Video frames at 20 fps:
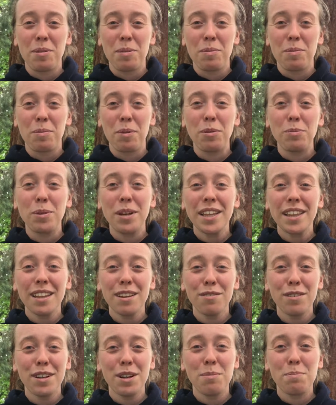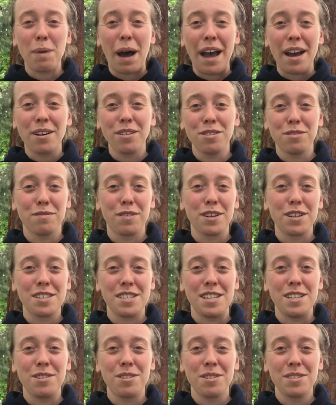When we live in a biodiverse
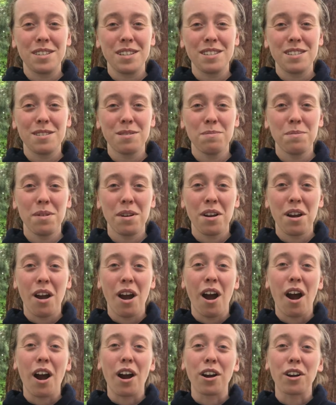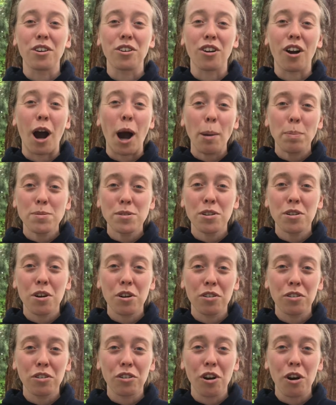ecosystem, our crops
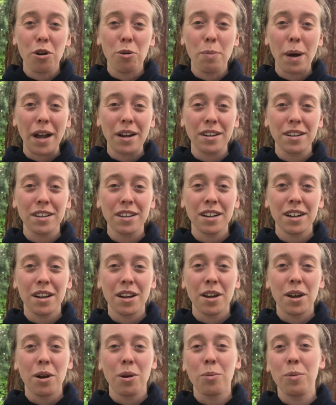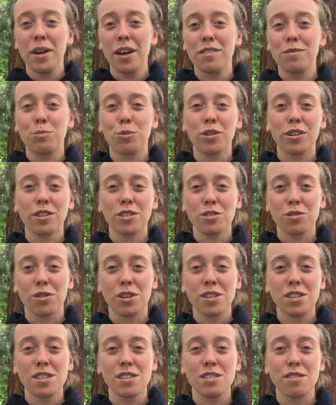grow better, we have more
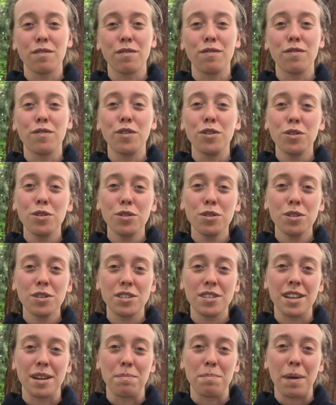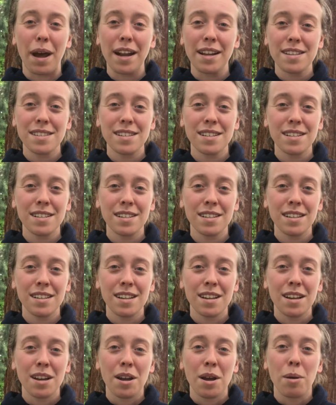sources of foods and medicine,
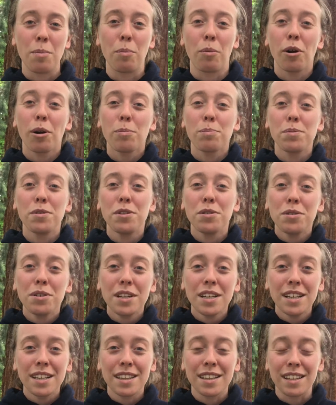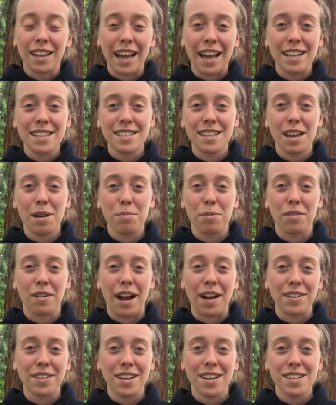more beauty in the landscape
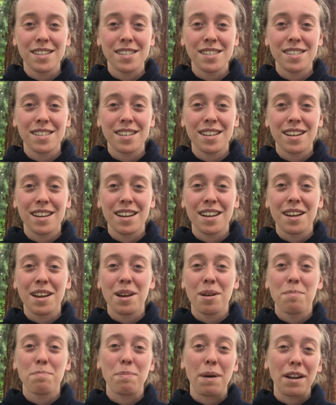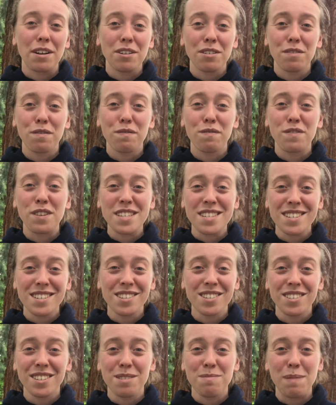around us, better
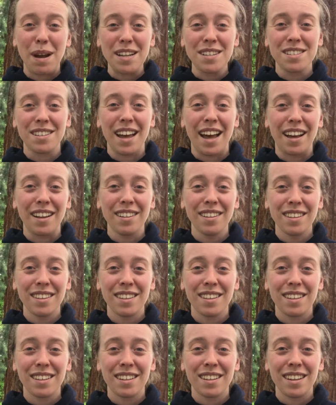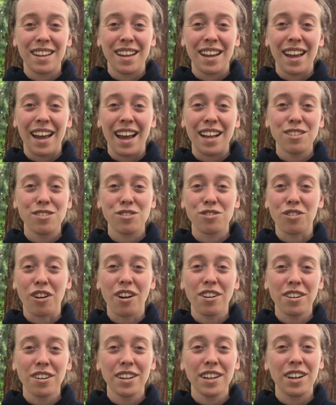physical and mental health, and
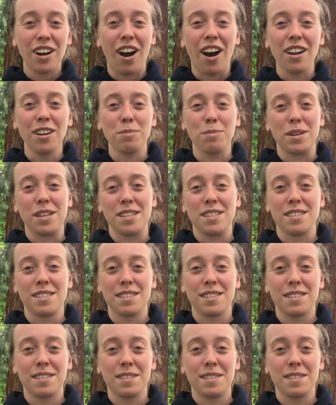stronger economies.